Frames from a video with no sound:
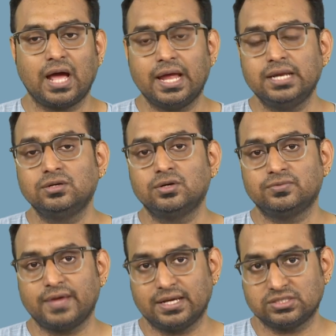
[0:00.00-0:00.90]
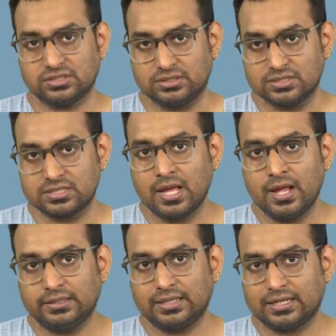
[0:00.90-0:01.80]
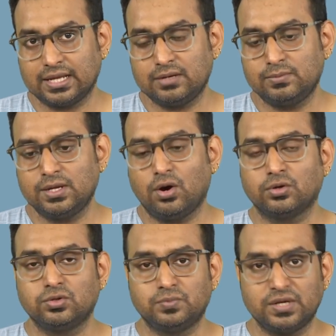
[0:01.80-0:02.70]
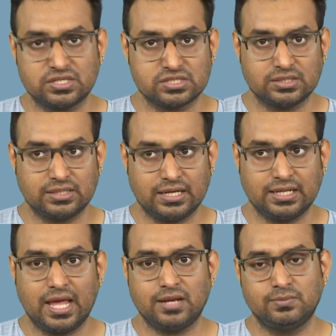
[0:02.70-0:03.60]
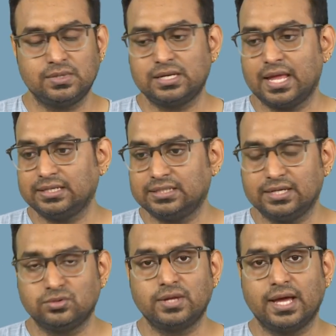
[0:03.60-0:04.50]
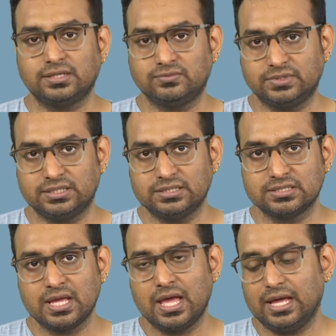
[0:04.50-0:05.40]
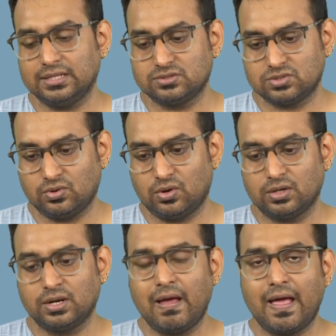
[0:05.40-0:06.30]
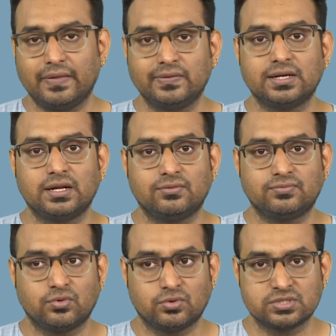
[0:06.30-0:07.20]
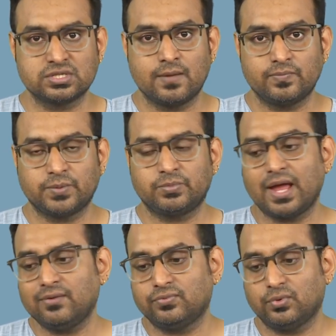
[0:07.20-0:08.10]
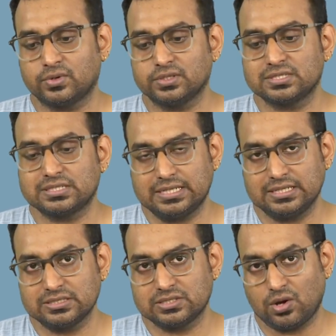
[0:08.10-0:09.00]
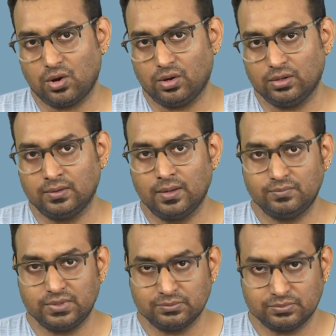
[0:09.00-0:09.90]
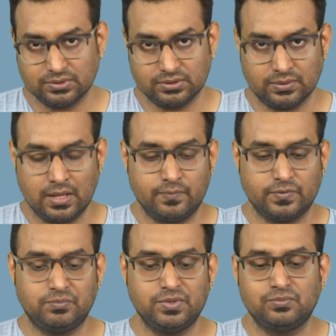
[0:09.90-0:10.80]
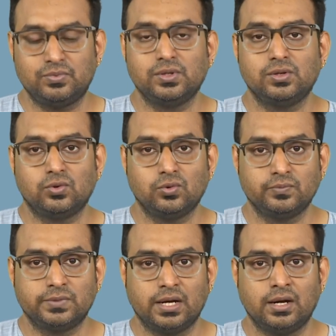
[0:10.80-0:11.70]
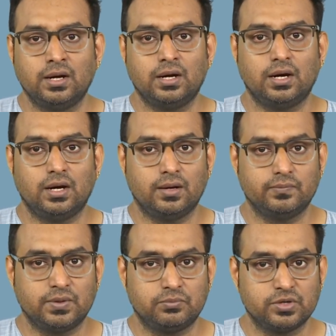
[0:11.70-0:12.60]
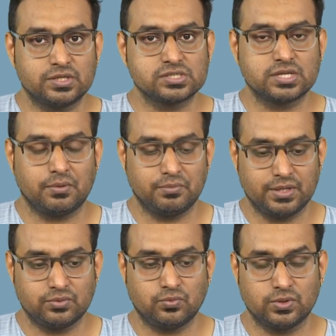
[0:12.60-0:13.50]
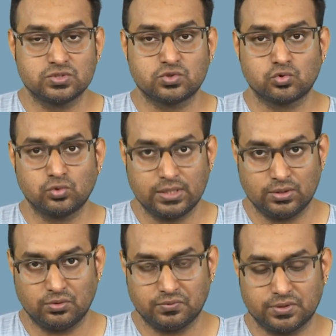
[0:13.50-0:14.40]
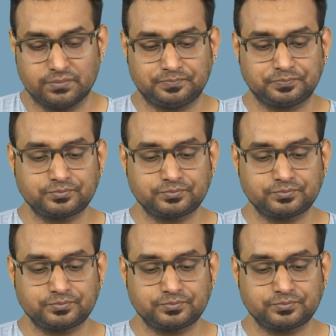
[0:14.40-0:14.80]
kind of actions that can be occupation that can be like day to day activities and so on and then of course the prime focus stays on people the people whom the uh, the British government was ruling over.